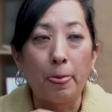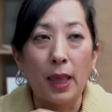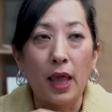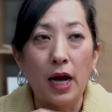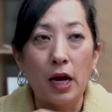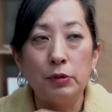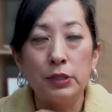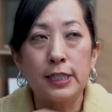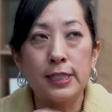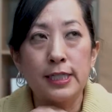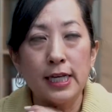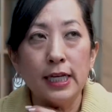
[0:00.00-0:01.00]
I would
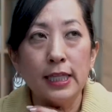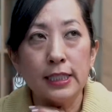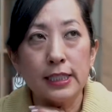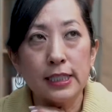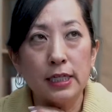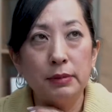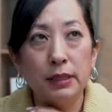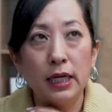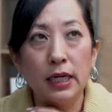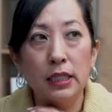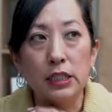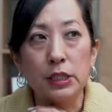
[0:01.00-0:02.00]
say that San Miguel
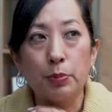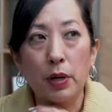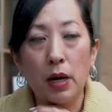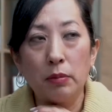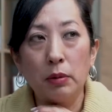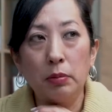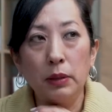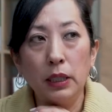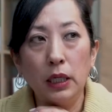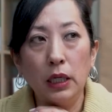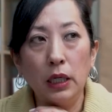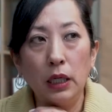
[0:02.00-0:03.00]
is
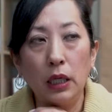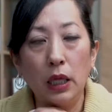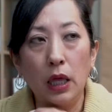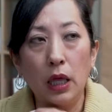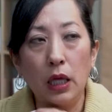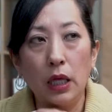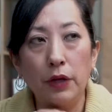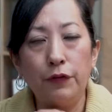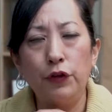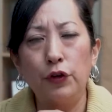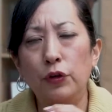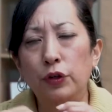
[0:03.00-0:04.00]
probably, if
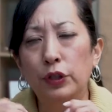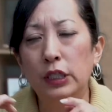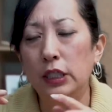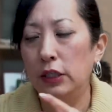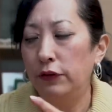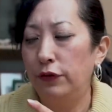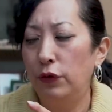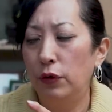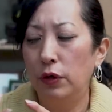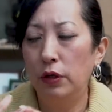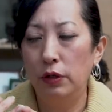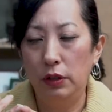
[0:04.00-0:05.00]
you're looking
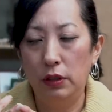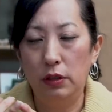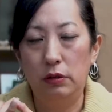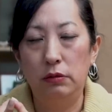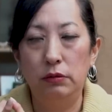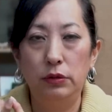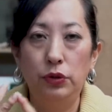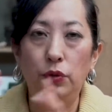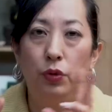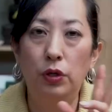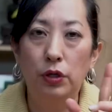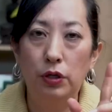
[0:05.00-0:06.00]
for, you know,
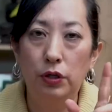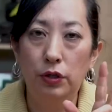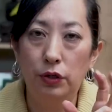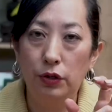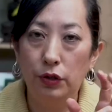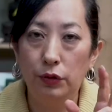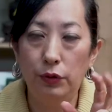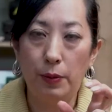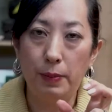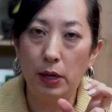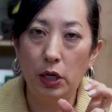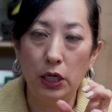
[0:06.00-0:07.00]
your
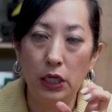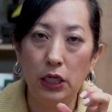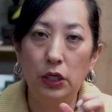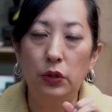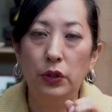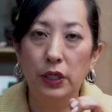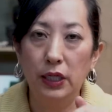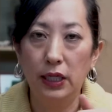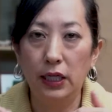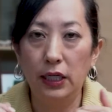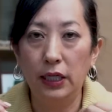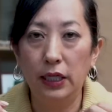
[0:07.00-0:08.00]
American or
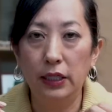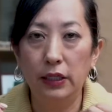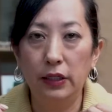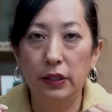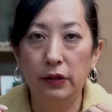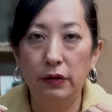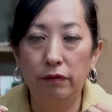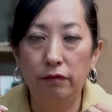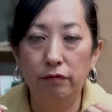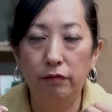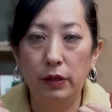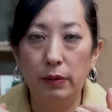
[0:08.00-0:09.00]
Canadian
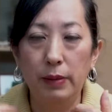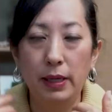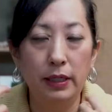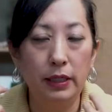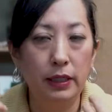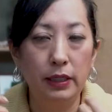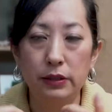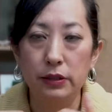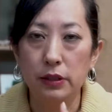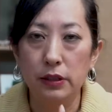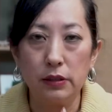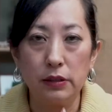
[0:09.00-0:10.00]
amenities
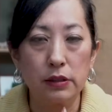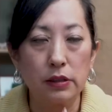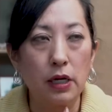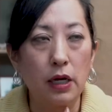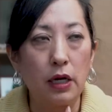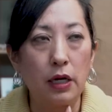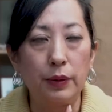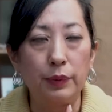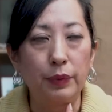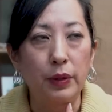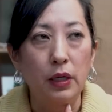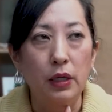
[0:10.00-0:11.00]
and um,
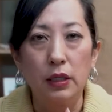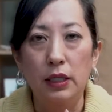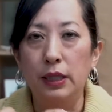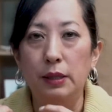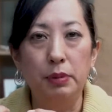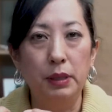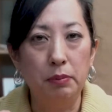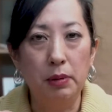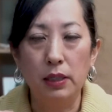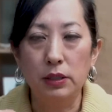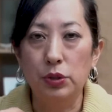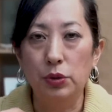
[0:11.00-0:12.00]
like the big
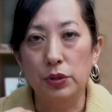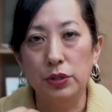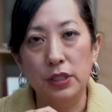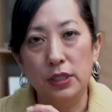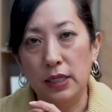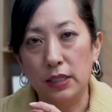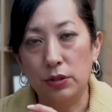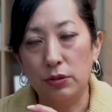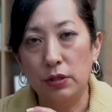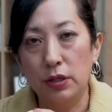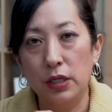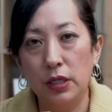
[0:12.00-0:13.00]
box stores and that sort
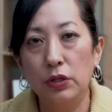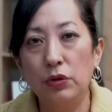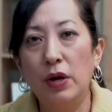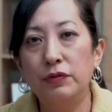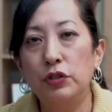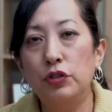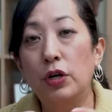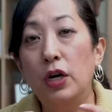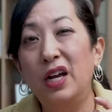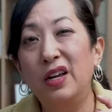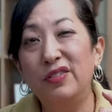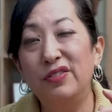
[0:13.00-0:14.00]
of thing, you have to
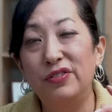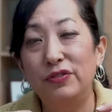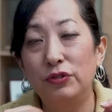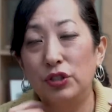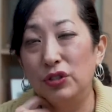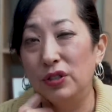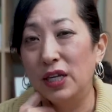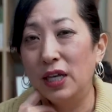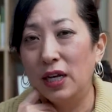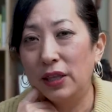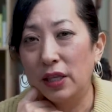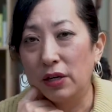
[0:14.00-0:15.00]
drive to
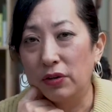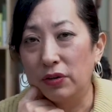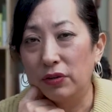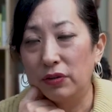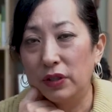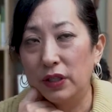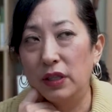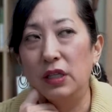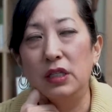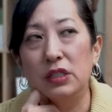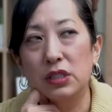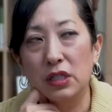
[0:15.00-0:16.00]
Querétaro, I
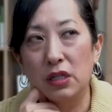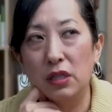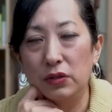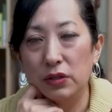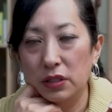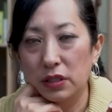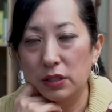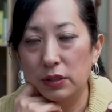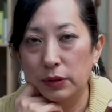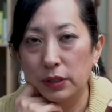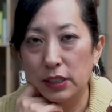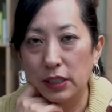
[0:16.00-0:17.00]
think, is the closest
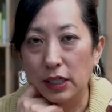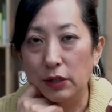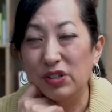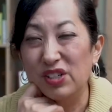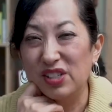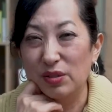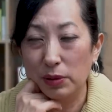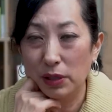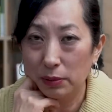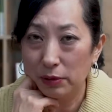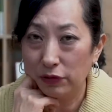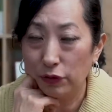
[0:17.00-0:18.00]
city, which is probably
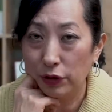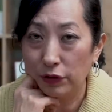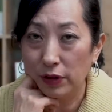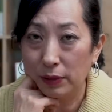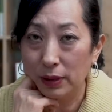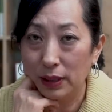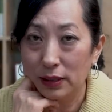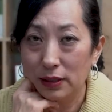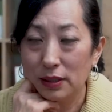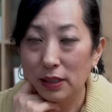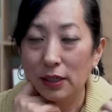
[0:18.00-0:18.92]
about 45 minutes.